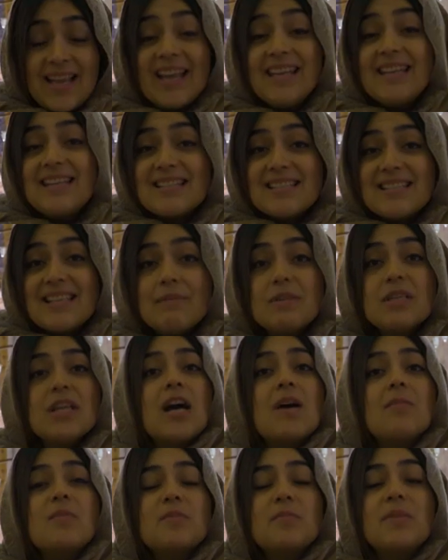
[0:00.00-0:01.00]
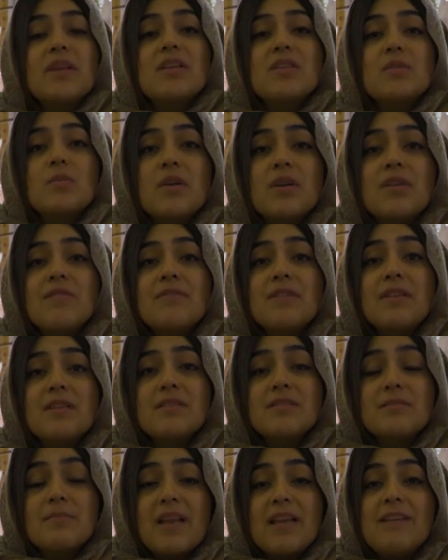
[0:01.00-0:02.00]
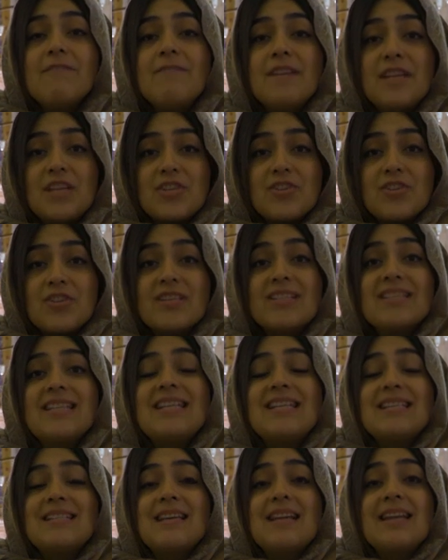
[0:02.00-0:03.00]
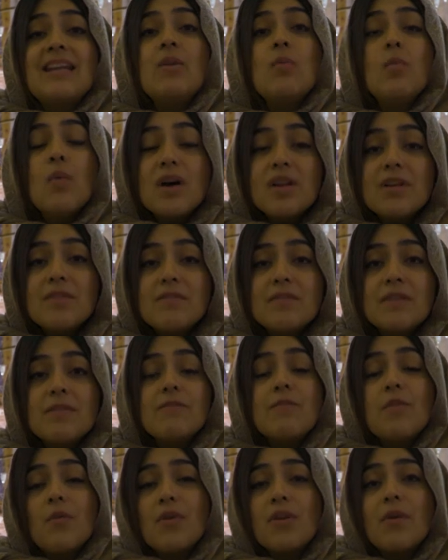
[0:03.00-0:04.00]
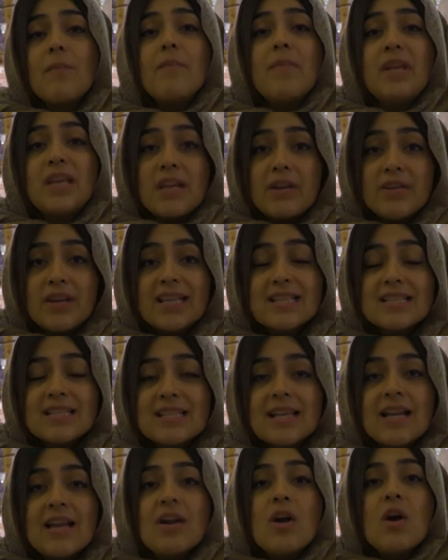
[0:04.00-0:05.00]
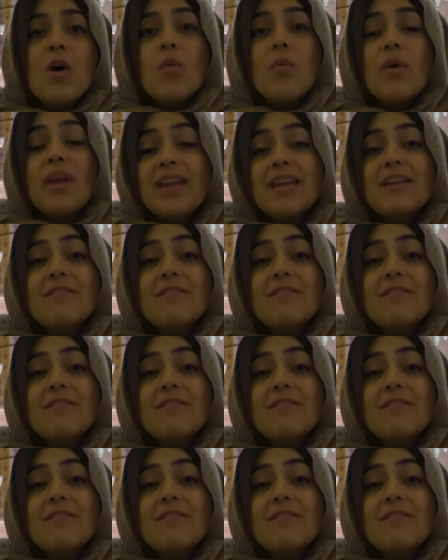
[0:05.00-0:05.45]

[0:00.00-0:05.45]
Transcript: And its name comes because one of its main features is that in one of the four minarets, we